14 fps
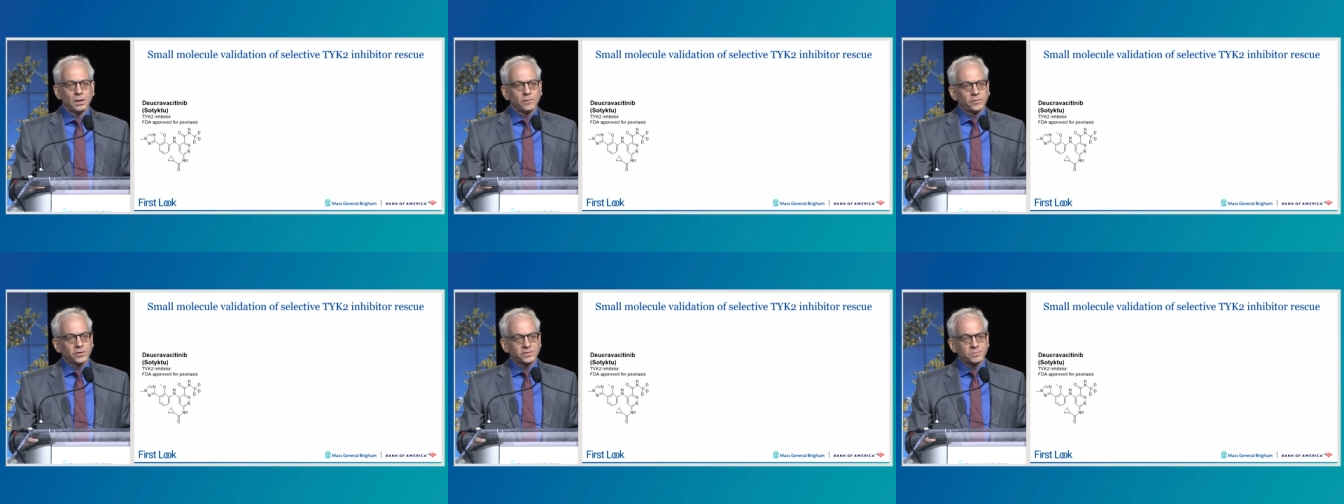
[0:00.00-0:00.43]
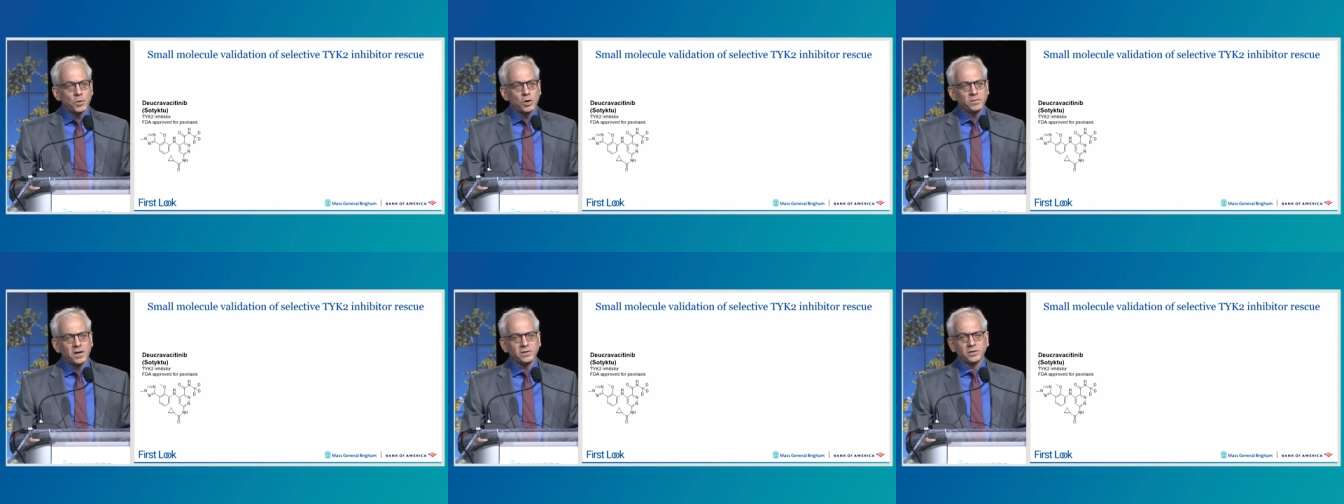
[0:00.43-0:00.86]
For small
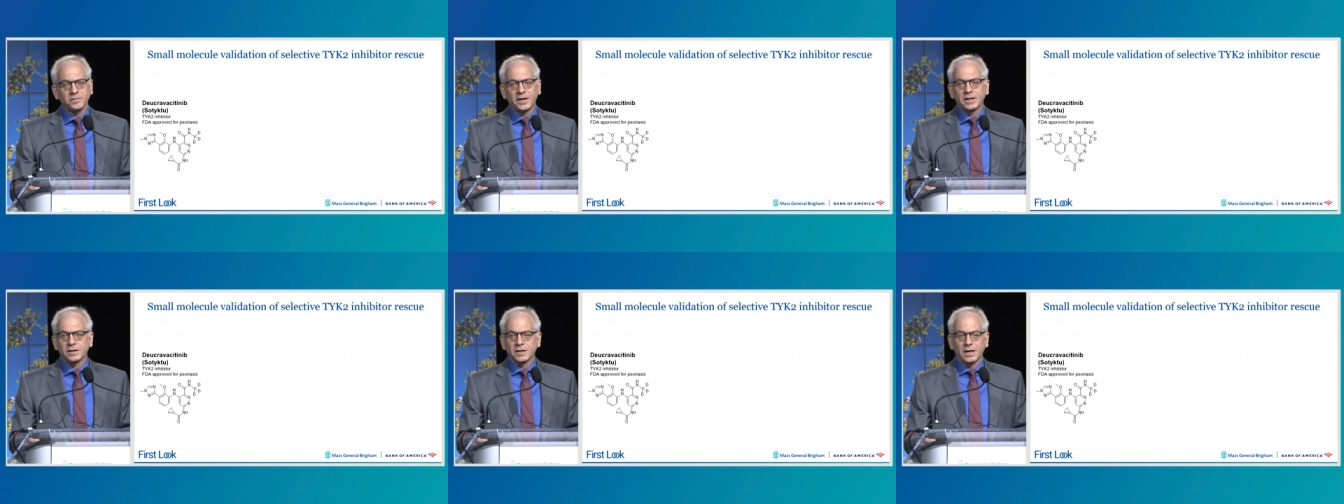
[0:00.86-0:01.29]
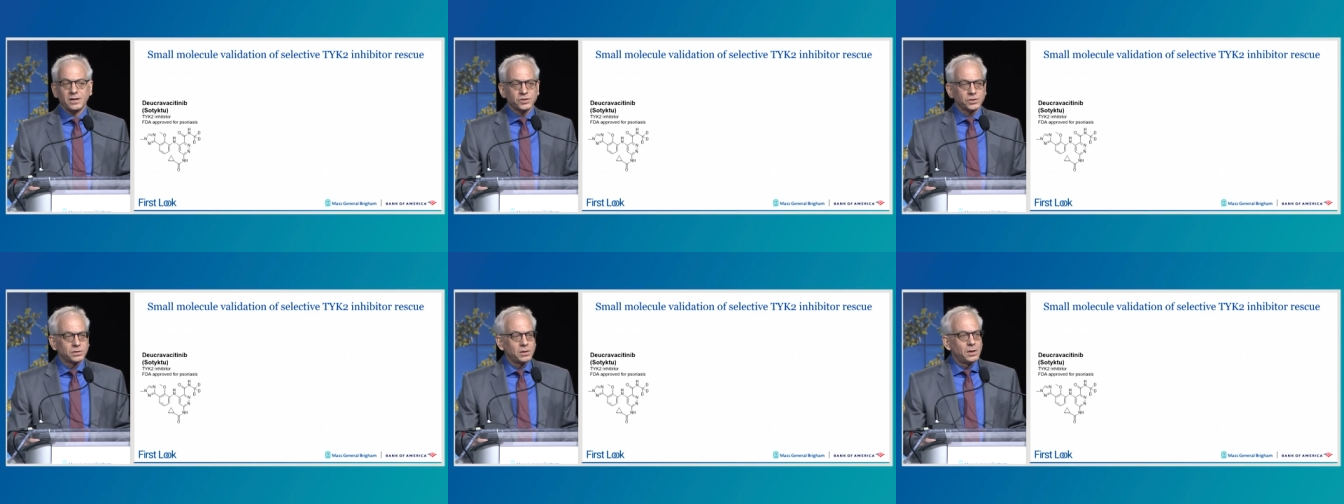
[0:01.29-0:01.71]
bowel
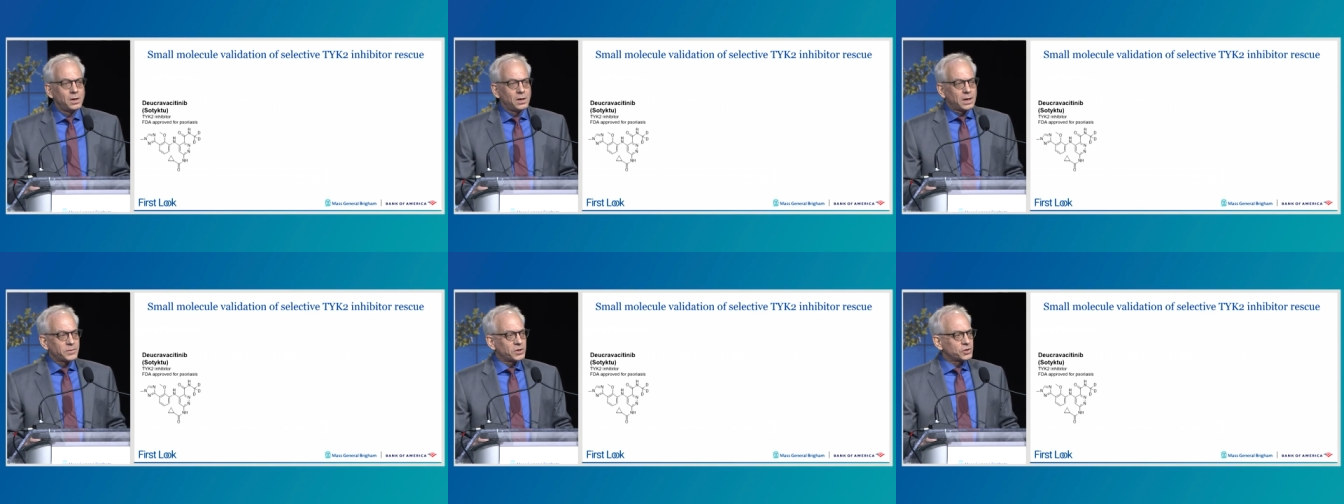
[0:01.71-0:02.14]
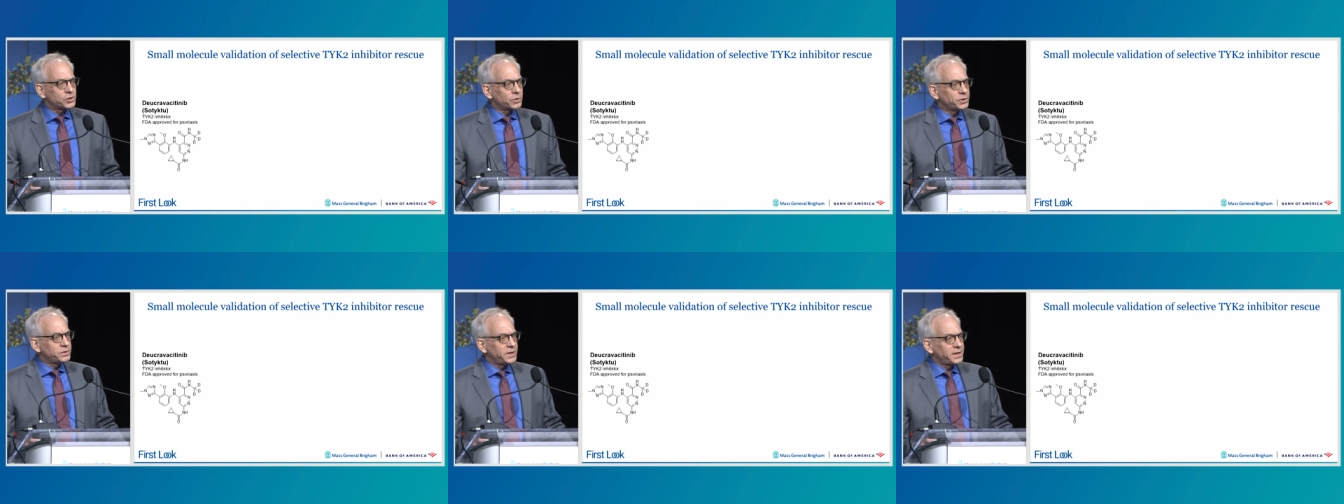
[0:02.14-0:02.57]
validation, I'm going to show
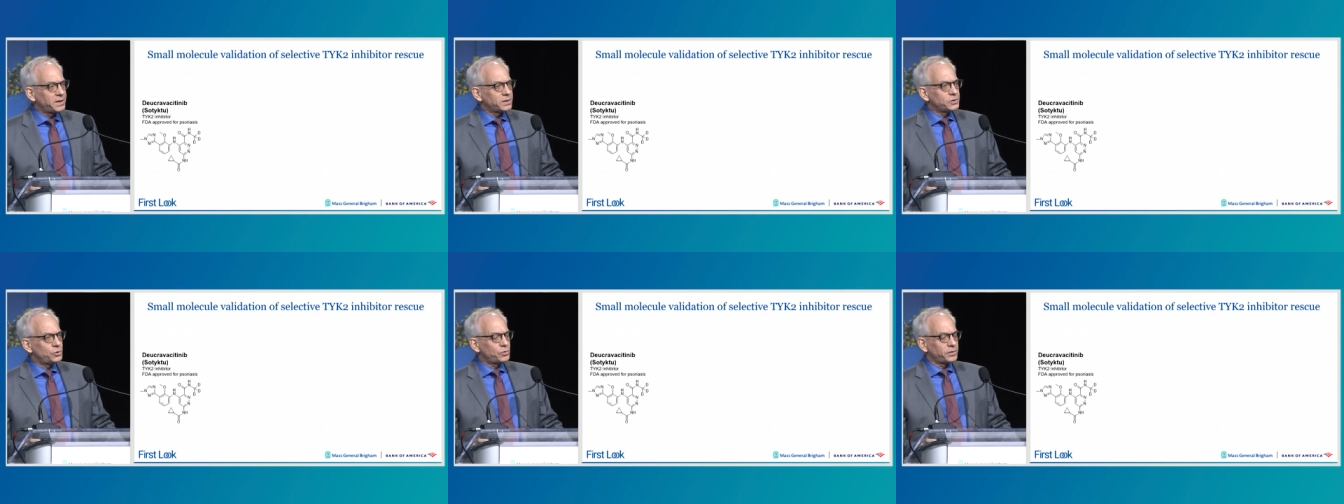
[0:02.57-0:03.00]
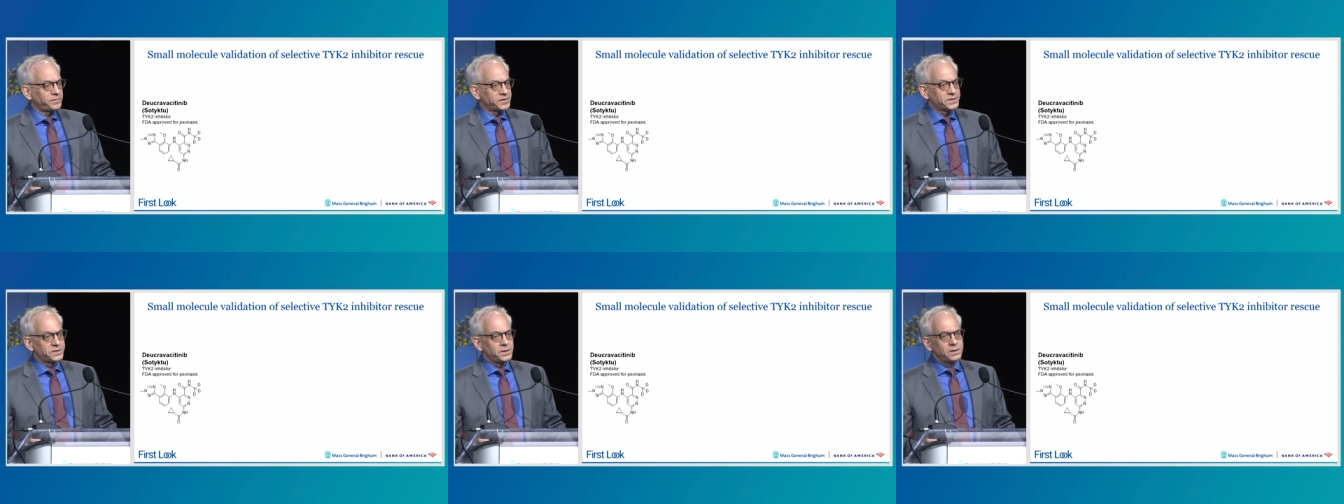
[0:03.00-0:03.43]
you data on
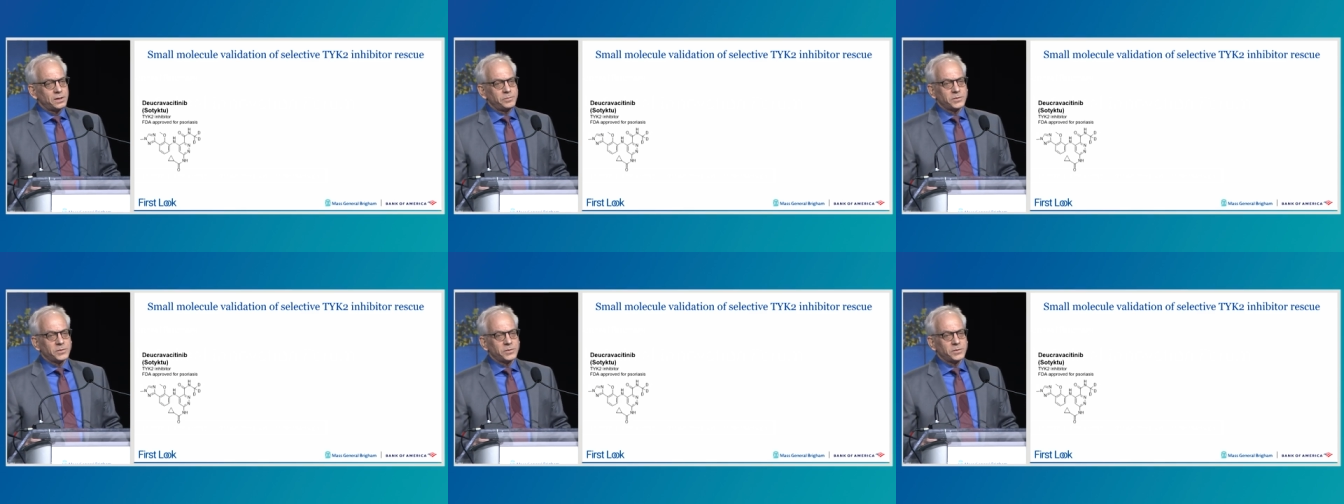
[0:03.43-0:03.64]
deucravacitinib.